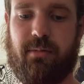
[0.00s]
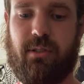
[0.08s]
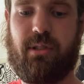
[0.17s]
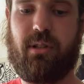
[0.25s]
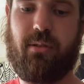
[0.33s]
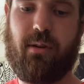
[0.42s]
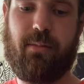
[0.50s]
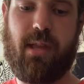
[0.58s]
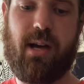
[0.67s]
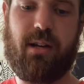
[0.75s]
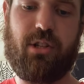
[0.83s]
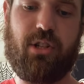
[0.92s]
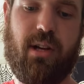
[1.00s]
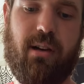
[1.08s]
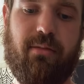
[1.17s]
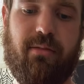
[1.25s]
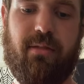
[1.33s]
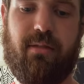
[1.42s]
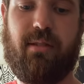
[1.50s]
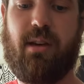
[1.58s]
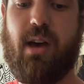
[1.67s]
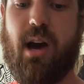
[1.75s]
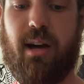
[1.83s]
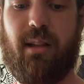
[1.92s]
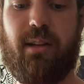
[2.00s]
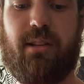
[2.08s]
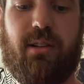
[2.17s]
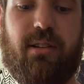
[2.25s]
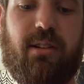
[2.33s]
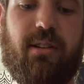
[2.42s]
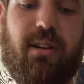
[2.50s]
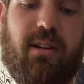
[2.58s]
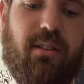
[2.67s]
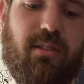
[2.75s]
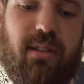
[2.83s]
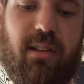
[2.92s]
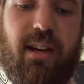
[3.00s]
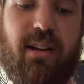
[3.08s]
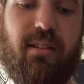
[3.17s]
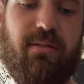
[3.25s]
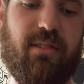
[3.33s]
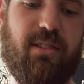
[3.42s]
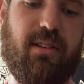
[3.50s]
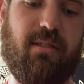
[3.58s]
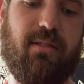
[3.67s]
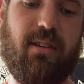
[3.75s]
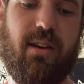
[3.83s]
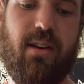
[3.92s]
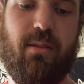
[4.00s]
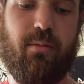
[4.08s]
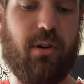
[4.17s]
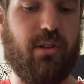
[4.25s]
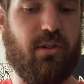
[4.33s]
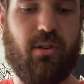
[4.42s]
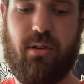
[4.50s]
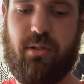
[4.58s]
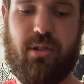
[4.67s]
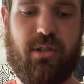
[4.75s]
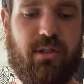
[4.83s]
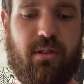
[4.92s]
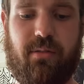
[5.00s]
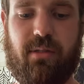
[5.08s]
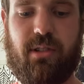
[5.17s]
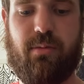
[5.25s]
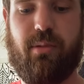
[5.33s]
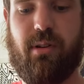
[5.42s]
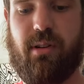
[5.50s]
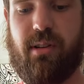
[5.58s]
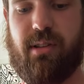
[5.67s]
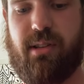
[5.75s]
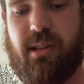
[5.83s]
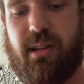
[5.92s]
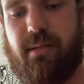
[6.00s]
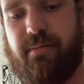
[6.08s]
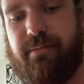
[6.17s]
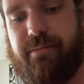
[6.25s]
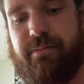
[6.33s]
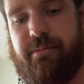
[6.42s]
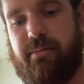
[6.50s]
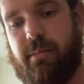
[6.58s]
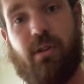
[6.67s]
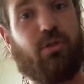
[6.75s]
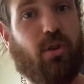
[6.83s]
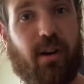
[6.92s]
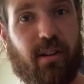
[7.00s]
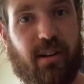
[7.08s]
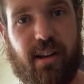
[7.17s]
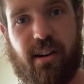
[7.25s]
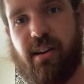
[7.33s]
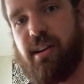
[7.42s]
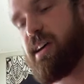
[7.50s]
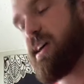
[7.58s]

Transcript: So I'm not a chef. I like to cook. I cook a lot of different stuff, but it's all just off experience, that trial and error.